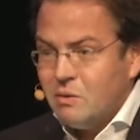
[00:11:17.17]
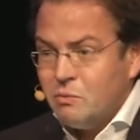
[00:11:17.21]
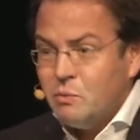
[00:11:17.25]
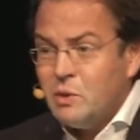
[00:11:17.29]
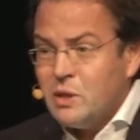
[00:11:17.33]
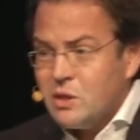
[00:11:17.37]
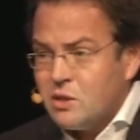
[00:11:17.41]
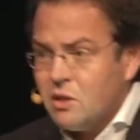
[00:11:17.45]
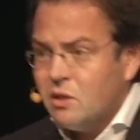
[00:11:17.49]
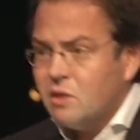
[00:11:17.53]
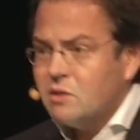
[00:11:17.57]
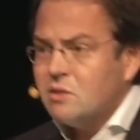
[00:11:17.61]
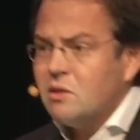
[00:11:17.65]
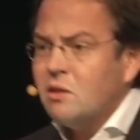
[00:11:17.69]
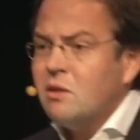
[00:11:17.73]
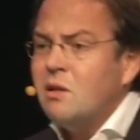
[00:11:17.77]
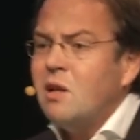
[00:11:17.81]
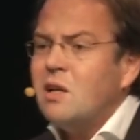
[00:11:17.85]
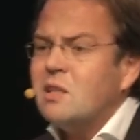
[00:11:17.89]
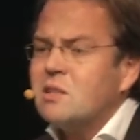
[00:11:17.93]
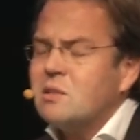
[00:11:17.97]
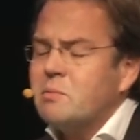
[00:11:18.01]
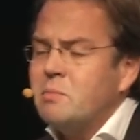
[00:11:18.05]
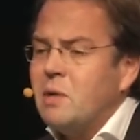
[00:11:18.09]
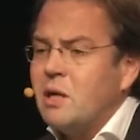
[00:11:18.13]
We talked a
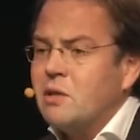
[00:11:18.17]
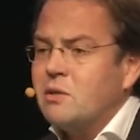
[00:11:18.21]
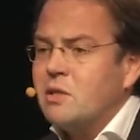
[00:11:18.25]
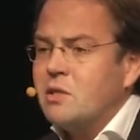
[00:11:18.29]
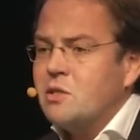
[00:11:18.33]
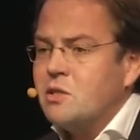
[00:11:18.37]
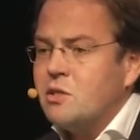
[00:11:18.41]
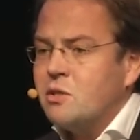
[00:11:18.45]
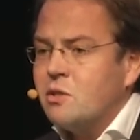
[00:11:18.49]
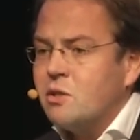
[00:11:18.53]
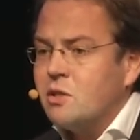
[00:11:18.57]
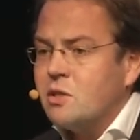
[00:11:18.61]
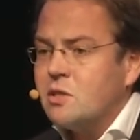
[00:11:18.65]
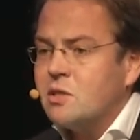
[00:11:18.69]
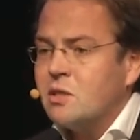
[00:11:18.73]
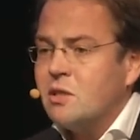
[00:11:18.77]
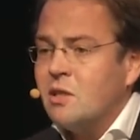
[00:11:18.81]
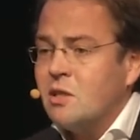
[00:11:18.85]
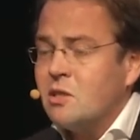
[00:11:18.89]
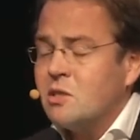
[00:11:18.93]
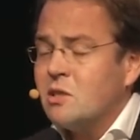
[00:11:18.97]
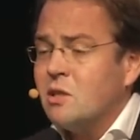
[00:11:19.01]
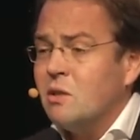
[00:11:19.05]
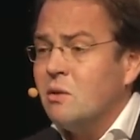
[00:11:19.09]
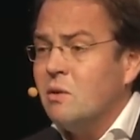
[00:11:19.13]
lot about the church,
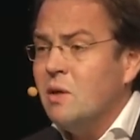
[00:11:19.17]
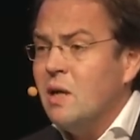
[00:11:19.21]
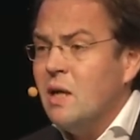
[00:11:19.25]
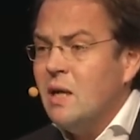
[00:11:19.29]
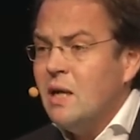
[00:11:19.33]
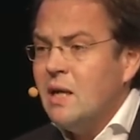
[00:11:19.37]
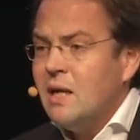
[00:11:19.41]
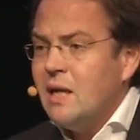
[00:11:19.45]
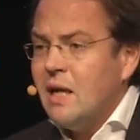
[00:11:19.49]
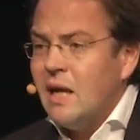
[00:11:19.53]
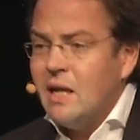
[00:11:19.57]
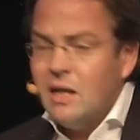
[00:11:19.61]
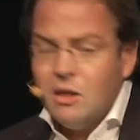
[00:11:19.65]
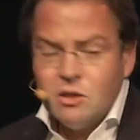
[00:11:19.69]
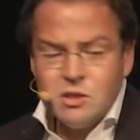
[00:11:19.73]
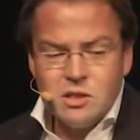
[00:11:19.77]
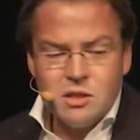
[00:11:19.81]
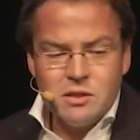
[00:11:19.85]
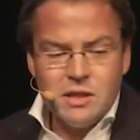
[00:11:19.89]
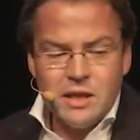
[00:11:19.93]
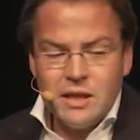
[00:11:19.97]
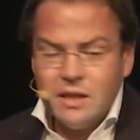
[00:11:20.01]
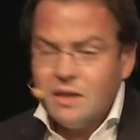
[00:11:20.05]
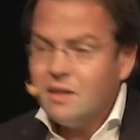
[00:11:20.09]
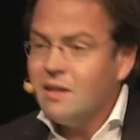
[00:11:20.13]
and also
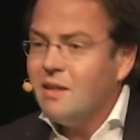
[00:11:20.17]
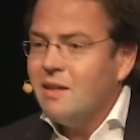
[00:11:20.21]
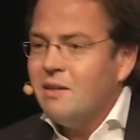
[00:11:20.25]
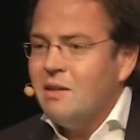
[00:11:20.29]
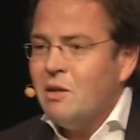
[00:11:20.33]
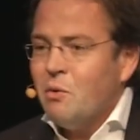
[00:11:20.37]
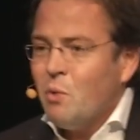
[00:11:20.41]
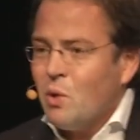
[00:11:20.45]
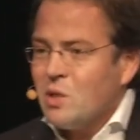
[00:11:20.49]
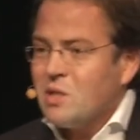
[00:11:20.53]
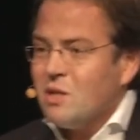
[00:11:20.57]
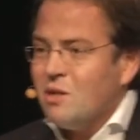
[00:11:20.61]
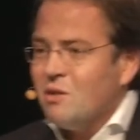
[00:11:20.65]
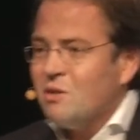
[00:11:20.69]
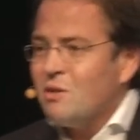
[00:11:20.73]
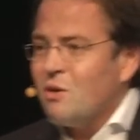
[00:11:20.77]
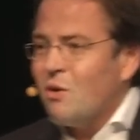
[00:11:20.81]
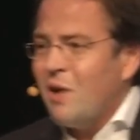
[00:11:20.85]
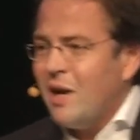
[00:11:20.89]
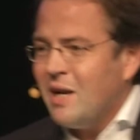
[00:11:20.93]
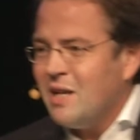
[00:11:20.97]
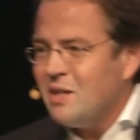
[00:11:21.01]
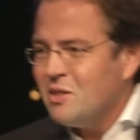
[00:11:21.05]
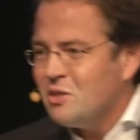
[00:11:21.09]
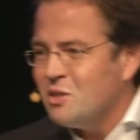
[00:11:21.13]
there was
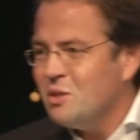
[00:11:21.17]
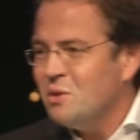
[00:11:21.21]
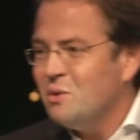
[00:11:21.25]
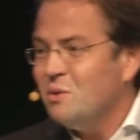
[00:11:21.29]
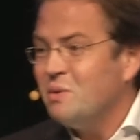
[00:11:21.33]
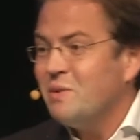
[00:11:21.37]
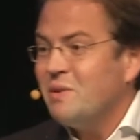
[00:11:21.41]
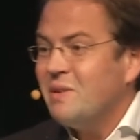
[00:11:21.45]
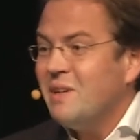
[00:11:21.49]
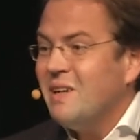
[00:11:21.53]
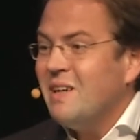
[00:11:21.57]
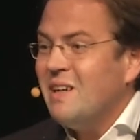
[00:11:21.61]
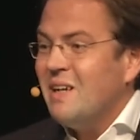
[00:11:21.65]
already 2